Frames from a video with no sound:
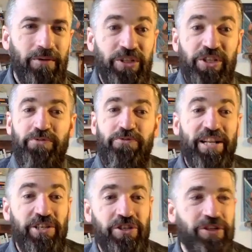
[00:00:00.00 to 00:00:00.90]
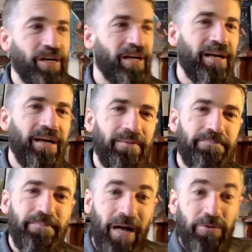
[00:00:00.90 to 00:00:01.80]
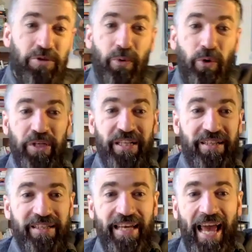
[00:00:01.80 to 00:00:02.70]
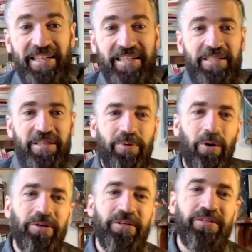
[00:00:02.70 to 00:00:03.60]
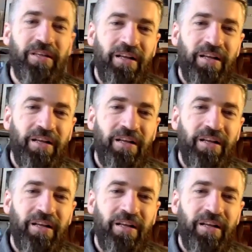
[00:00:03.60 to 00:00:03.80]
which is French. I was born in the 80s in Poland